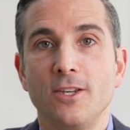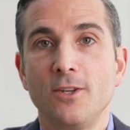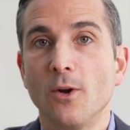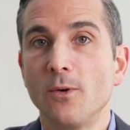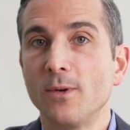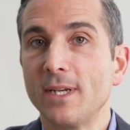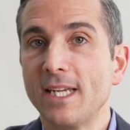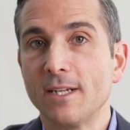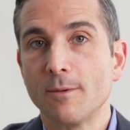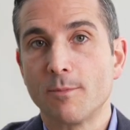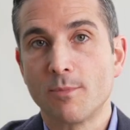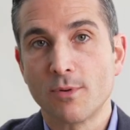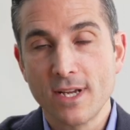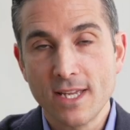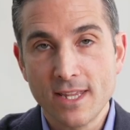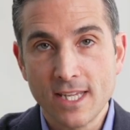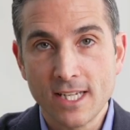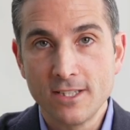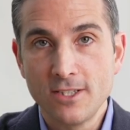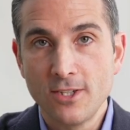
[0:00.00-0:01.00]
You don't need a
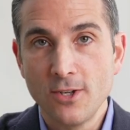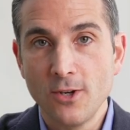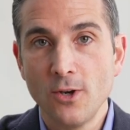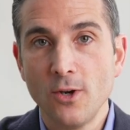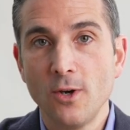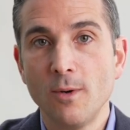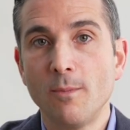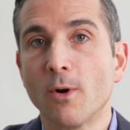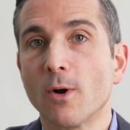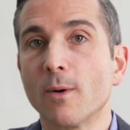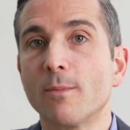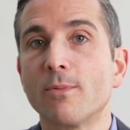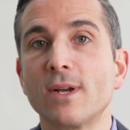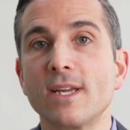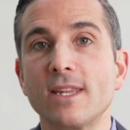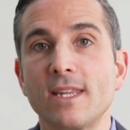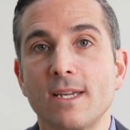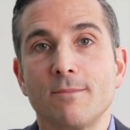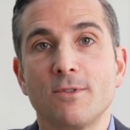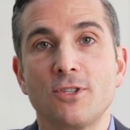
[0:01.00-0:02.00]
breathing tube or a
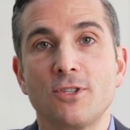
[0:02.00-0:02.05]
breathing